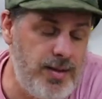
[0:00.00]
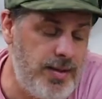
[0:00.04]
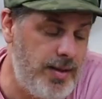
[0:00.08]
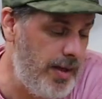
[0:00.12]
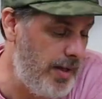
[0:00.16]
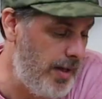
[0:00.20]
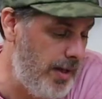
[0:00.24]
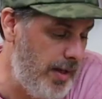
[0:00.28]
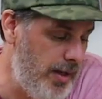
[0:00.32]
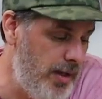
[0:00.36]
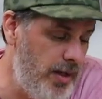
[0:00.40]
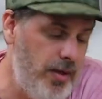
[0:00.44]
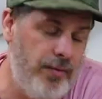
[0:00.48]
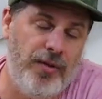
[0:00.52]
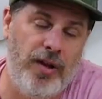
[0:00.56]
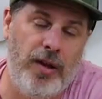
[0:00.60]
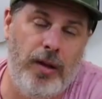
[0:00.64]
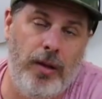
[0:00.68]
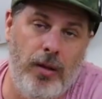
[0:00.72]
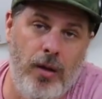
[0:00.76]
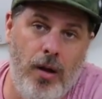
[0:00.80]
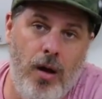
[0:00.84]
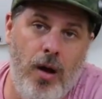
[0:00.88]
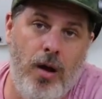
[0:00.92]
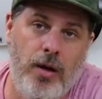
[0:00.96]
It's the end of a
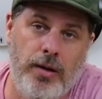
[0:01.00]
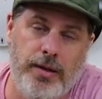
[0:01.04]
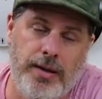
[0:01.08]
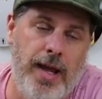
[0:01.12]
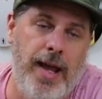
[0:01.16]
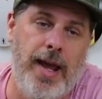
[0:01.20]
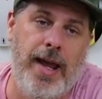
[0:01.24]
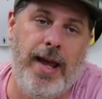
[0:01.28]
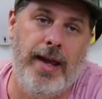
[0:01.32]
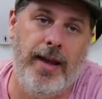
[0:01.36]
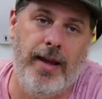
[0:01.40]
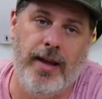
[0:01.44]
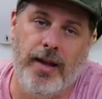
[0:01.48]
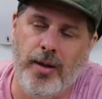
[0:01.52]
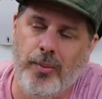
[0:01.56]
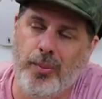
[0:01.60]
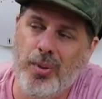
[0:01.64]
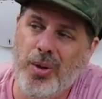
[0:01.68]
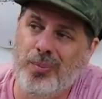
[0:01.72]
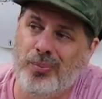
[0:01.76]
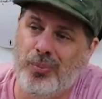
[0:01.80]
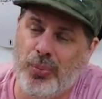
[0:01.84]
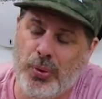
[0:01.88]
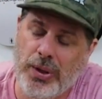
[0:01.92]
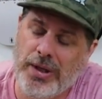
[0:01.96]
long day, and I've
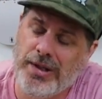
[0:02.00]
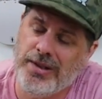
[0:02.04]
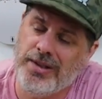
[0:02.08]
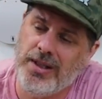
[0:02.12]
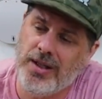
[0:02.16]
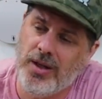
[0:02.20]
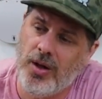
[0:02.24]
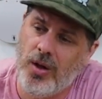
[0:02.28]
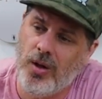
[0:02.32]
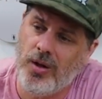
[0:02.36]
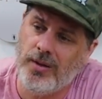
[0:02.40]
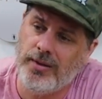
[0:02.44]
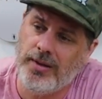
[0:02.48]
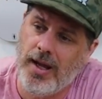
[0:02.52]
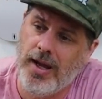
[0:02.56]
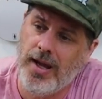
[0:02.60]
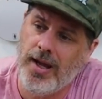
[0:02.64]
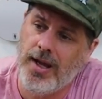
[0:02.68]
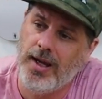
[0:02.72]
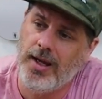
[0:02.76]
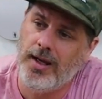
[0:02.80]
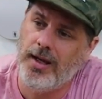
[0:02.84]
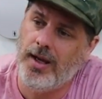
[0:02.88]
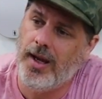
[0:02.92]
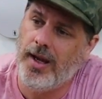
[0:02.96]
been printing all
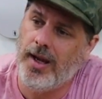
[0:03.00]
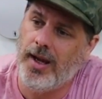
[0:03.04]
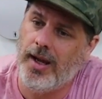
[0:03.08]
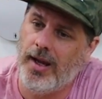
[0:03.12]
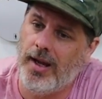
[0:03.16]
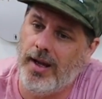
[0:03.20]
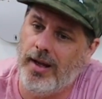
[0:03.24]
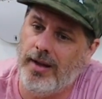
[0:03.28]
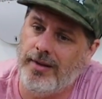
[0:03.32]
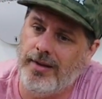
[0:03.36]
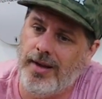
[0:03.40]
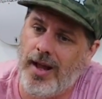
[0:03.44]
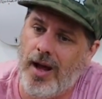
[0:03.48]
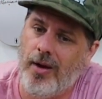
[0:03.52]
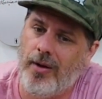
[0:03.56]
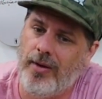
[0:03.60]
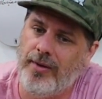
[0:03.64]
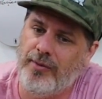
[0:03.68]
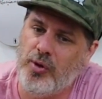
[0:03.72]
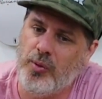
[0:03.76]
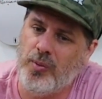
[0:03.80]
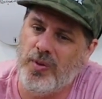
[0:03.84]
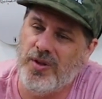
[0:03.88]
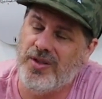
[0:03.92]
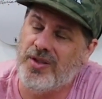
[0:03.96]
day, and
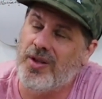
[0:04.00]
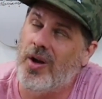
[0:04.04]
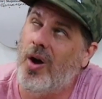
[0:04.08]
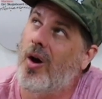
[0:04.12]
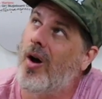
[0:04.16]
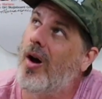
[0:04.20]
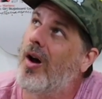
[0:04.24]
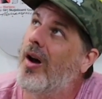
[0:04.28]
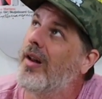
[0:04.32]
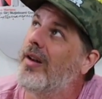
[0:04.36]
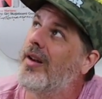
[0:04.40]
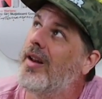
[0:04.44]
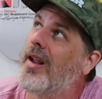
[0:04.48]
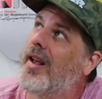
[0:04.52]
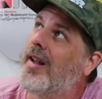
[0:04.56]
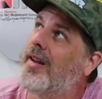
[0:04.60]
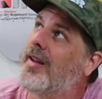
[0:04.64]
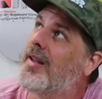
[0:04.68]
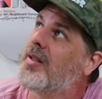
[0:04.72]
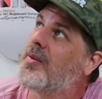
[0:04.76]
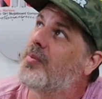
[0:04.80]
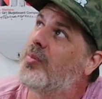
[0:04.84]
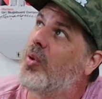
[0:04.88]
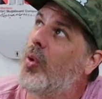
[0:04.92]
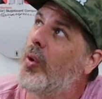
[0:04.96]
everyone's gone
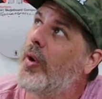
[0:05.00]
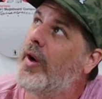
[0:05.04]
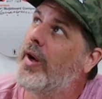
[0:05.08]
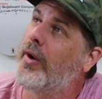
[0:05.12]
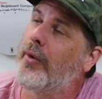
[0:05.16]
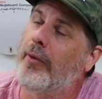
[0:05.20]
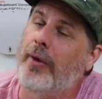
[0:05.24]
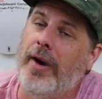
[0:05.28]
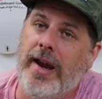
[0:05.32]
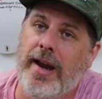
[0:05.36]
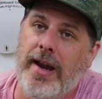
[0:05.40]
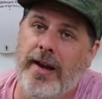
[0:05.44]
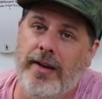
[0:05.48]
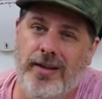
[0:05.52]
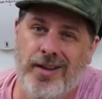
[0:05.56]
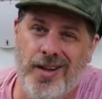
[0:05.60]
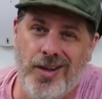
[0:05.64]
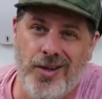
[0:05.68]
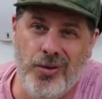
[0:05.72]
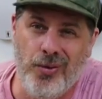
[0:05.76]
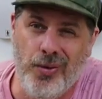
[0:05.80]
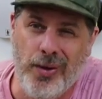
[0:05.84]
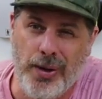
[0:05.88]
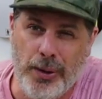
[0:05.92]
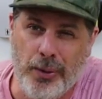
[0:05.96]
and it's pouring rain.
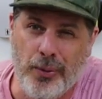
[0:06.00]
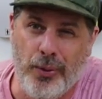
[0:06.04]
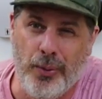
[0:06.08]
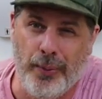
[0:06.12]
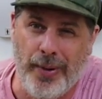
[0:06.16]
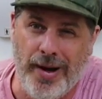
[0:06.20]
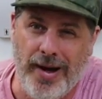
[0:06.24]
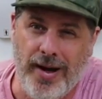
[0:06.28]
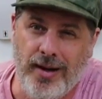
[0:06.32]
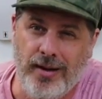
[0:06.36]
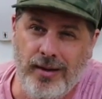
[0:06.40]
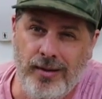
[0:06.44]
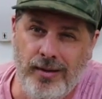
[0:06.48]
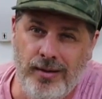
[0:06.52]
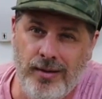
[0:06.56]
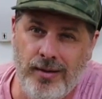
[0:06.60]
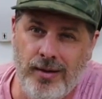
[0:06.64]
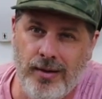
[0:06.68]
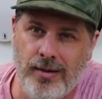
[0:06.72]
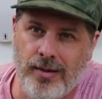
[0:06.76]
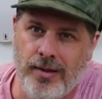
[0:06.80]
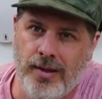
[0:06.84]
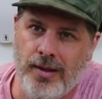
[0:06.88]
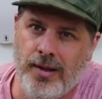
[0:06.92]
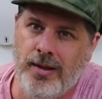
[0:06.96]
Can you hear the rain?
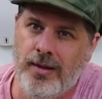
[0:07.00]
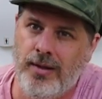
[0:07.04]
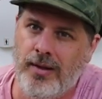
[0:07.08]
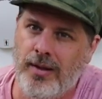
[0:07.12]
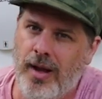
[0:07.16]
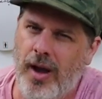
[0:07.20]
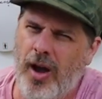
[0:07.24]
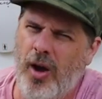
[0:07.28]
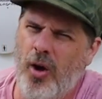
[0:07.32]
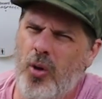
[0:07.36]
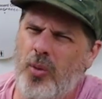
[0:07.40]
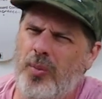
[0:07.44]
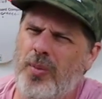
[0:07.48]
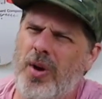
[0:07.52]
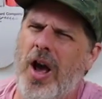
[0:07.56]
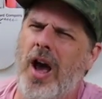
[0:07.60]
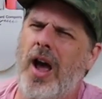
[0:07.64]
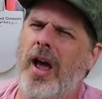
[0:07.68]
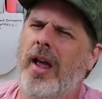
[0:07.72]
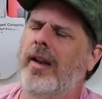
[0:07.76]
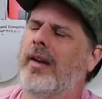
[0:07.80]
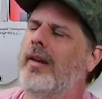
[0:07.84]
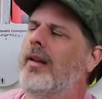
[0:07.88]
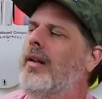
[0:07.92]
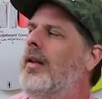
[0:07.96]
I hope
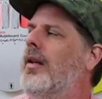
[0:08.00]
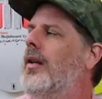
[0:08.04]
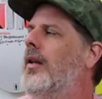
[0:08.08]
not.